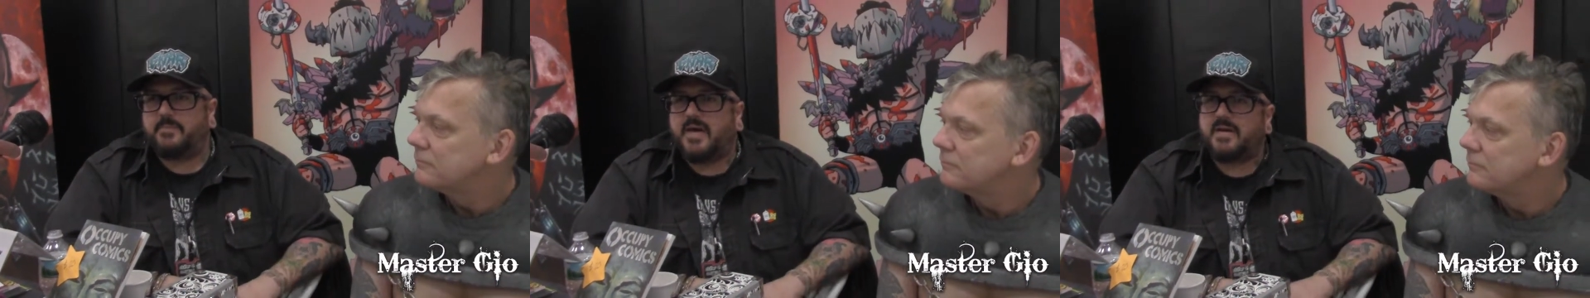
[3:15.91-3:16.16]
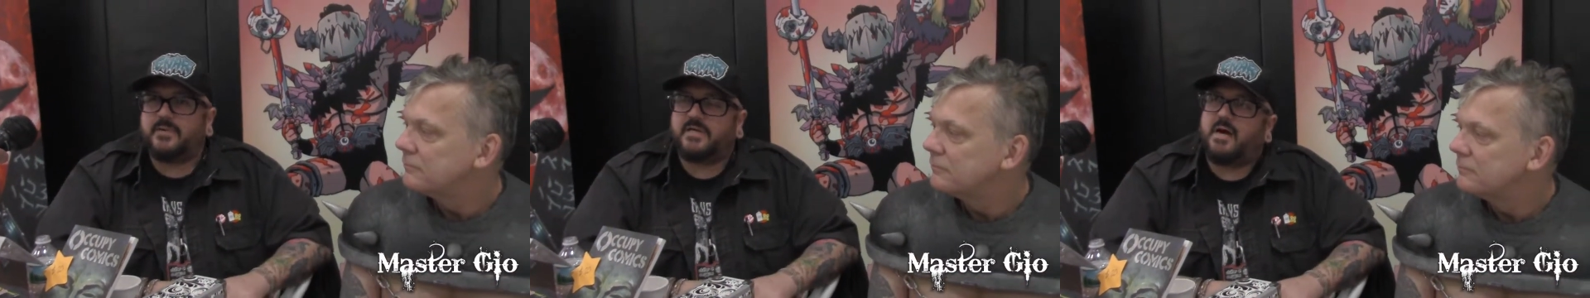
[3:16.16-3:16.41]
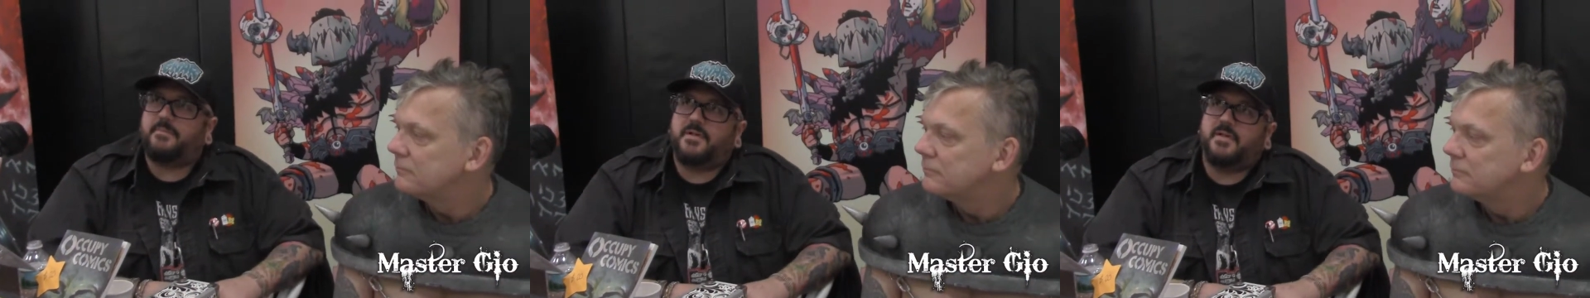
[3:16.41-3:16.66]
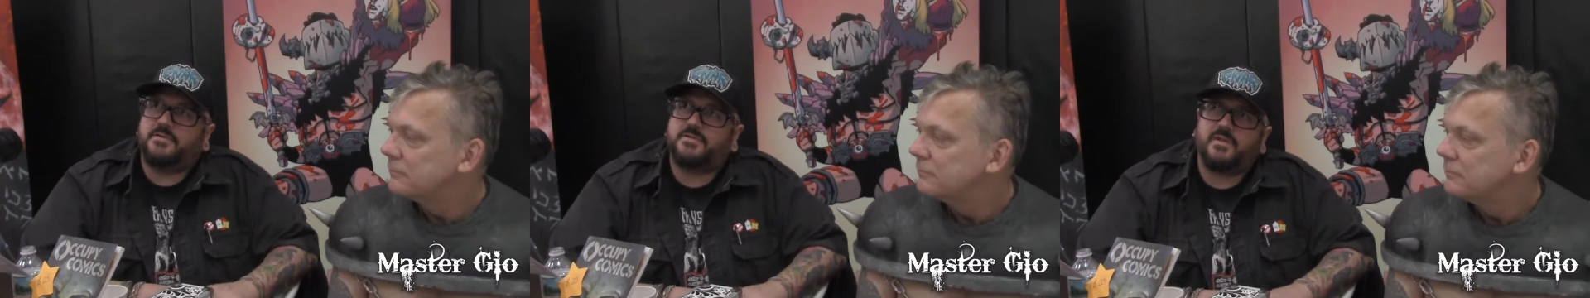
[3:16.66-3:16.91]
Speaker 1: I met him a couple
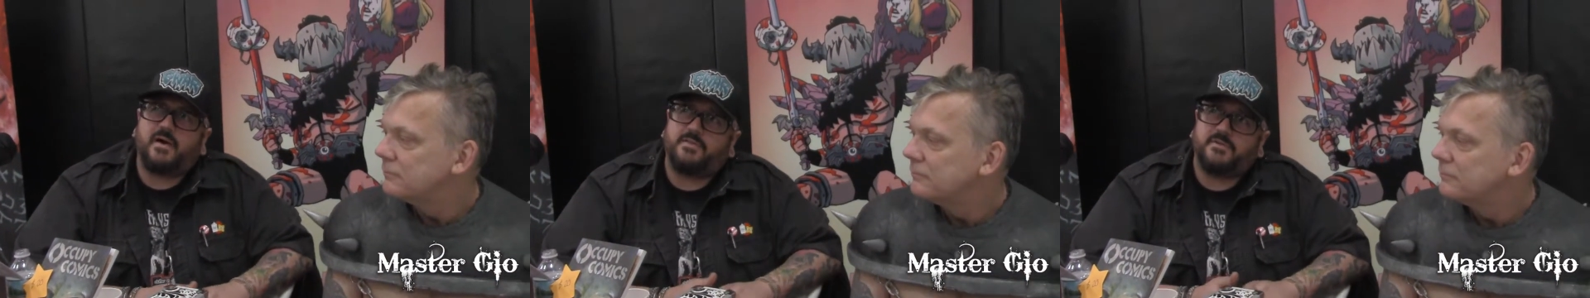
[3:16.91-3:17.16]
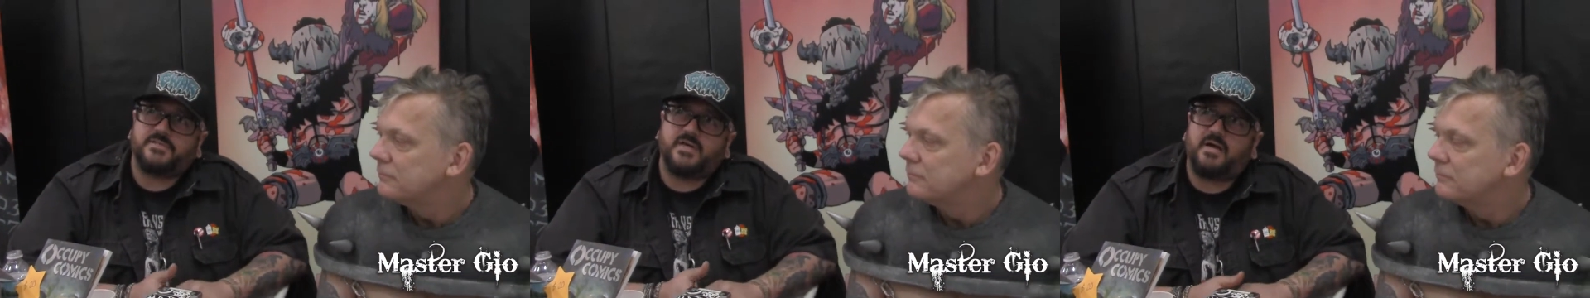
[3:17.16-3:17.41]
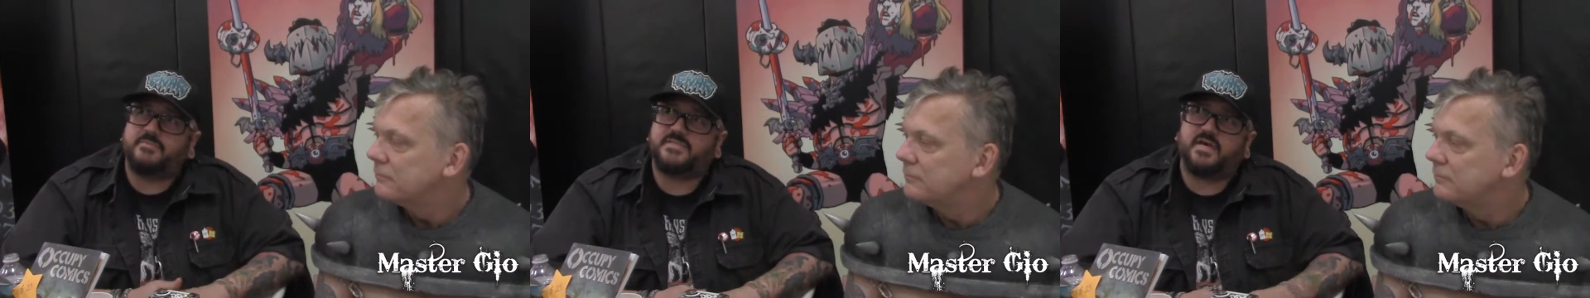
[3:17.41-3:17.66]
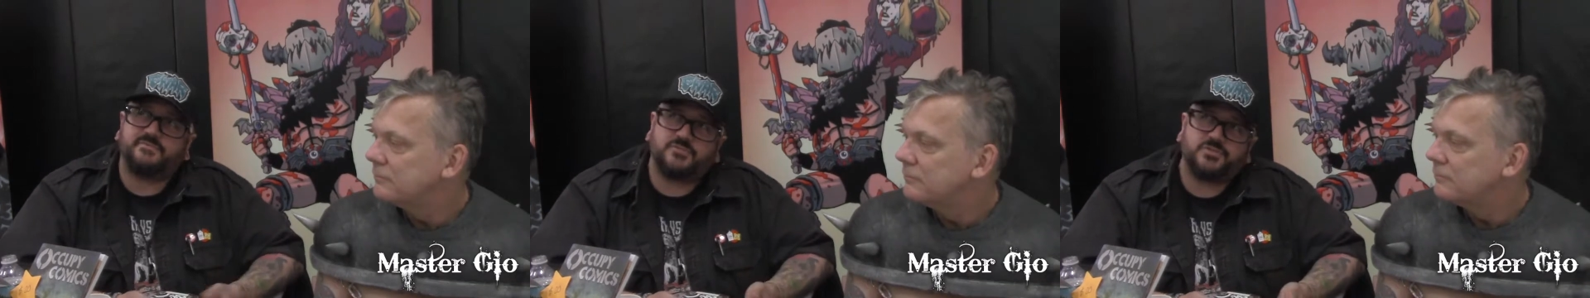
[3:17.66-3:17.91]
other, other times
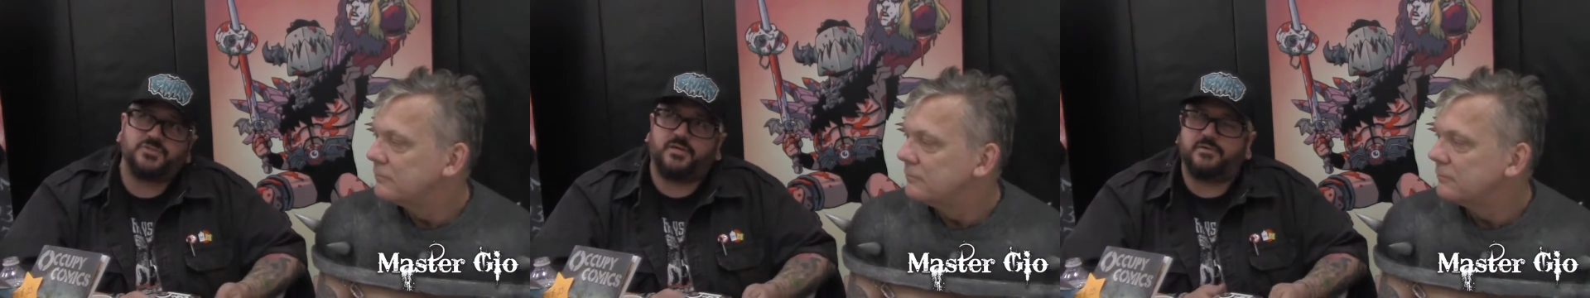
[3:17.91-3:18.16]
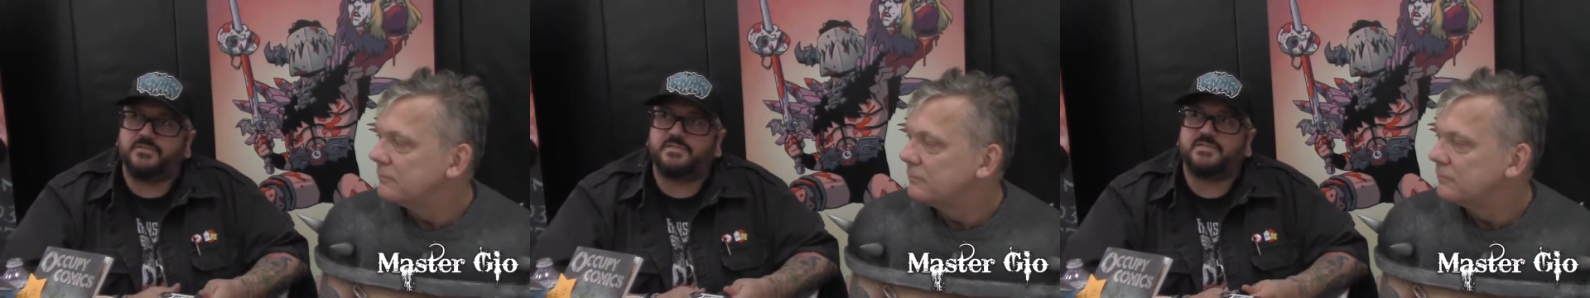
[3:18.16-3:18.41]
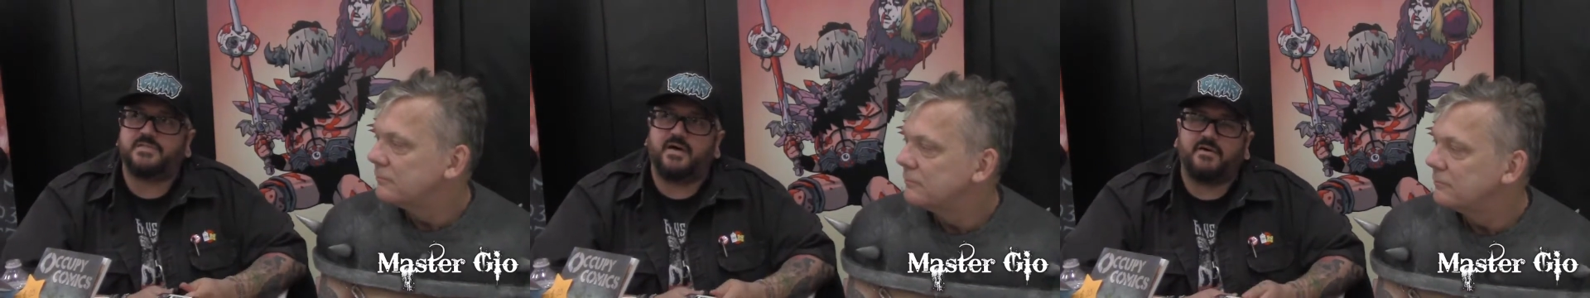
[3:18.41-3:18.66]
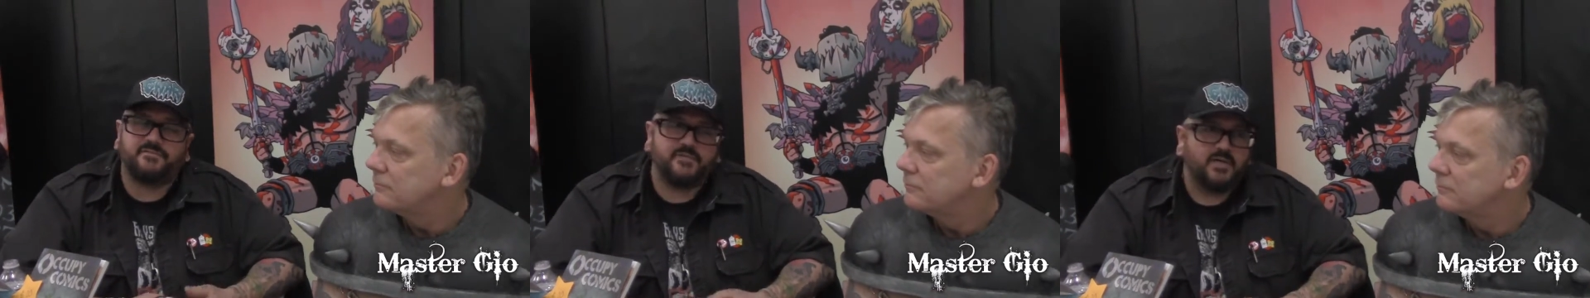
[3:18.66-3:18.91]
after shows and
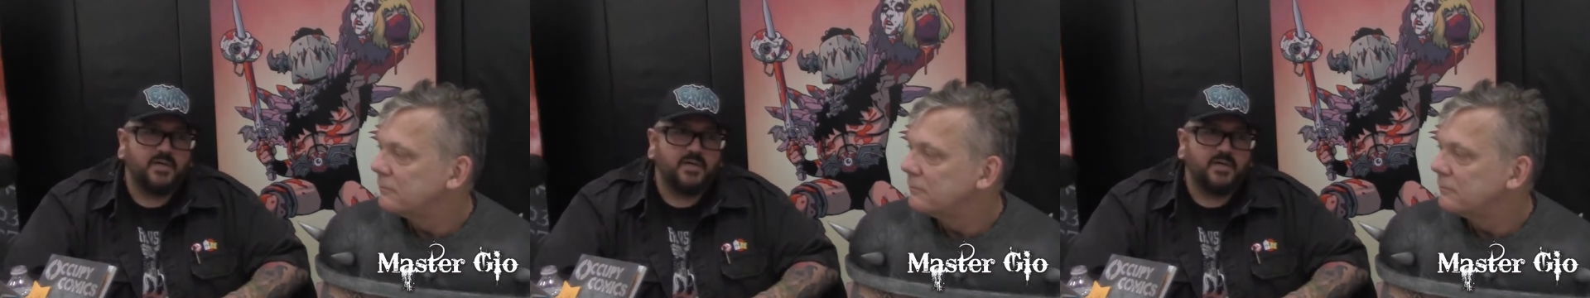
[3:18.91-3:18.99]
stuff.